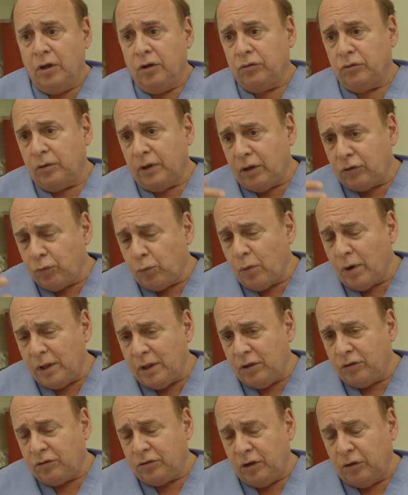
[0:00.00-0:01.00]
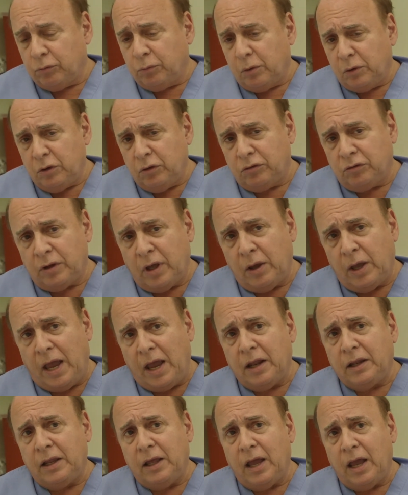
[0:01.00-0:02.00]
So that's why these C's, when you say
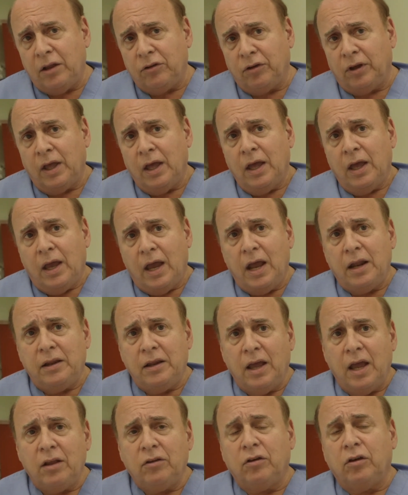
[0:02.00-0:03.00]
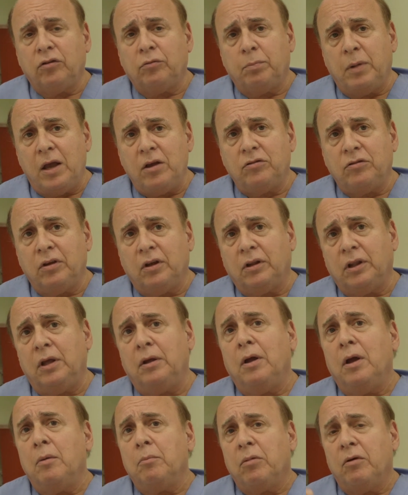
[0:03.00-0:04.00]
anti-aging is basically